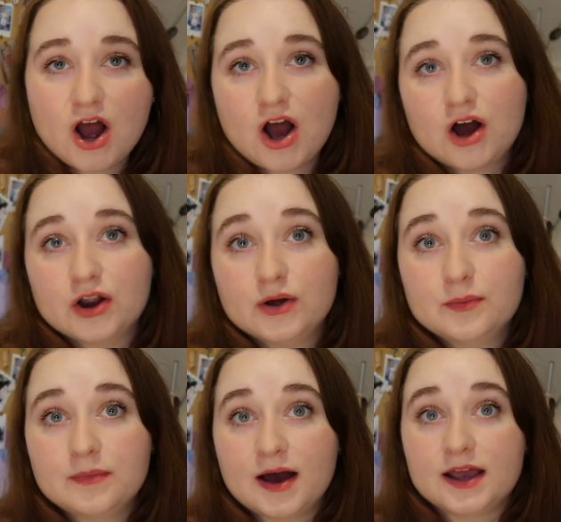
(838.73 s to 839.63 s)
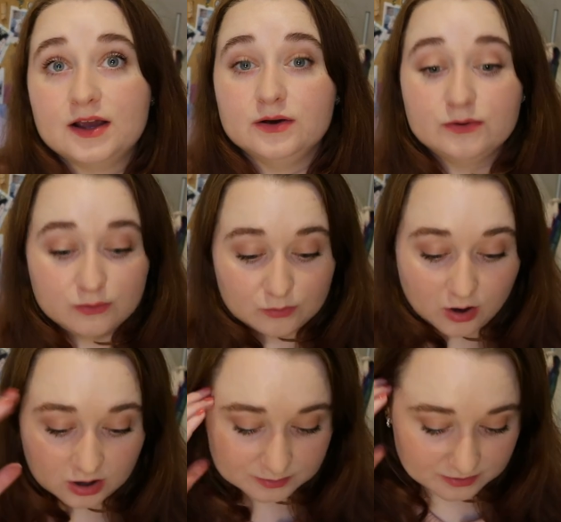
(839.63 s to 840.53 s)
on my
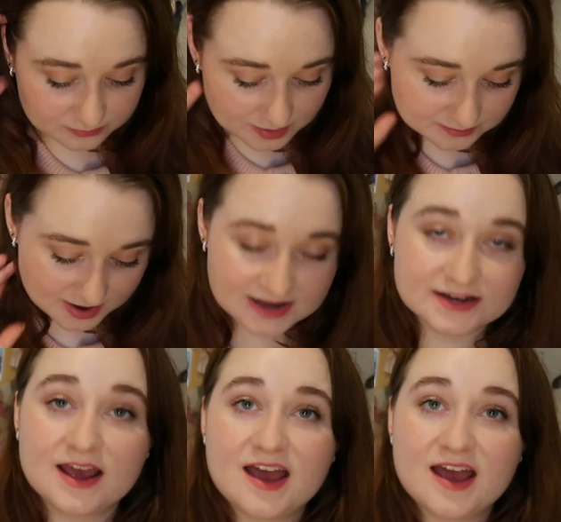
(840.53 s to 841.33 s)
wall above my bed.